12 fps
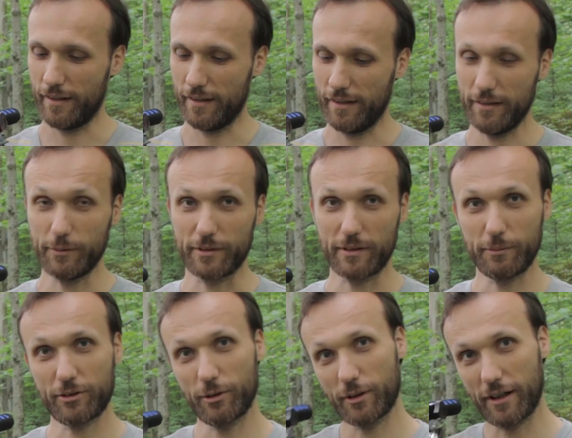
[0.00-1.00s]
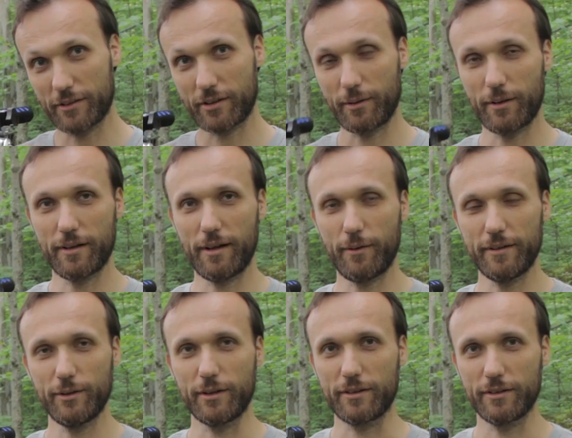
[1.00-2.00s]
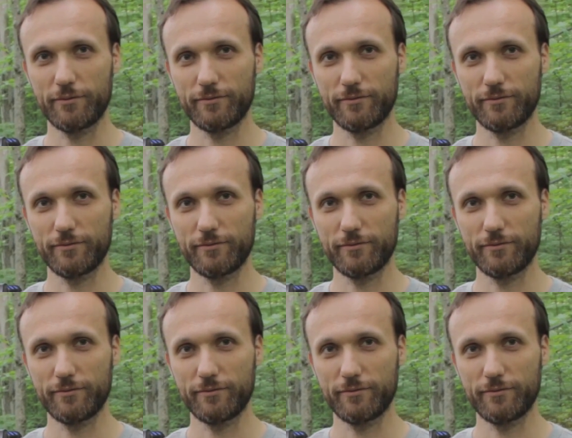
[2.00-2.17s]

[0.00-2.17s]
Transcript: Anyways, let me show you guys how I do it.